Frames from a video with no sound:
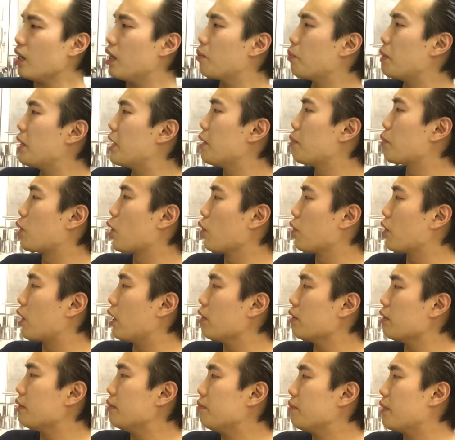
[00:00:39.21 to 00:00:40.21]
medium gold
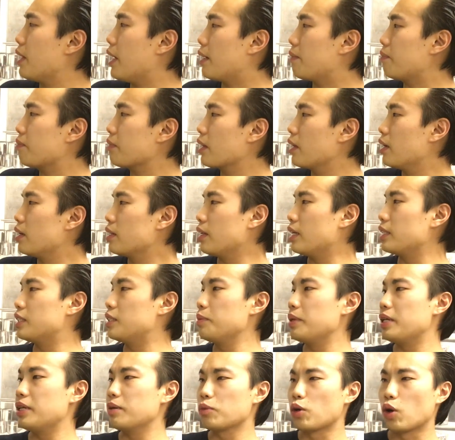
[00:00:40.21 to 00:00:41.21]
color, yeah, light to
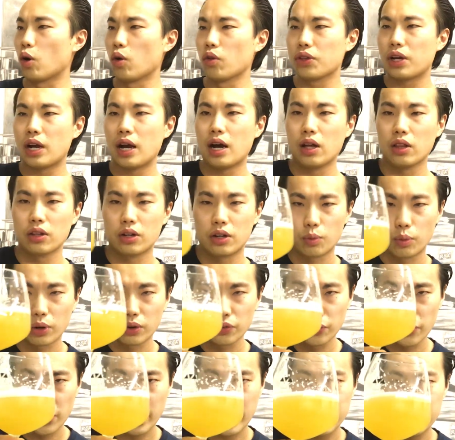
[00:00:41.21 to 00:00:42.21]
medium gold color.
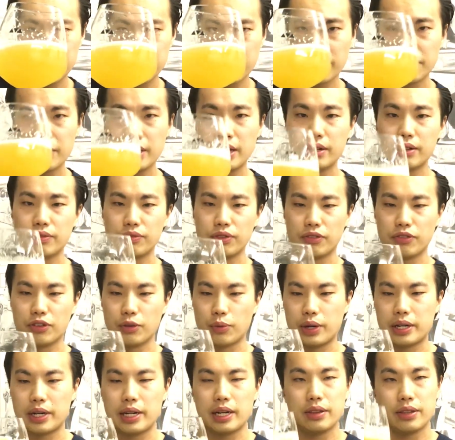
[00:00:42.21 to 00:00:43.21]
Wonderful haze on that, fluffy
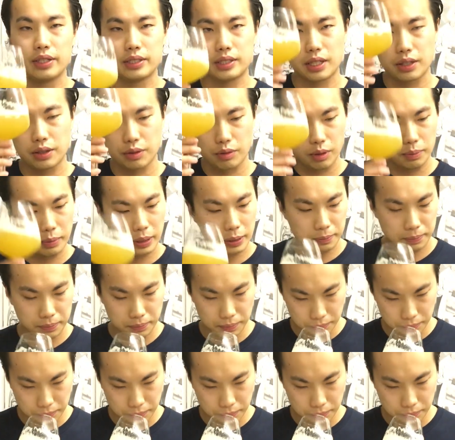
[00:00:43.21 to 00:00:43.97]
white head. Let's get the aroma.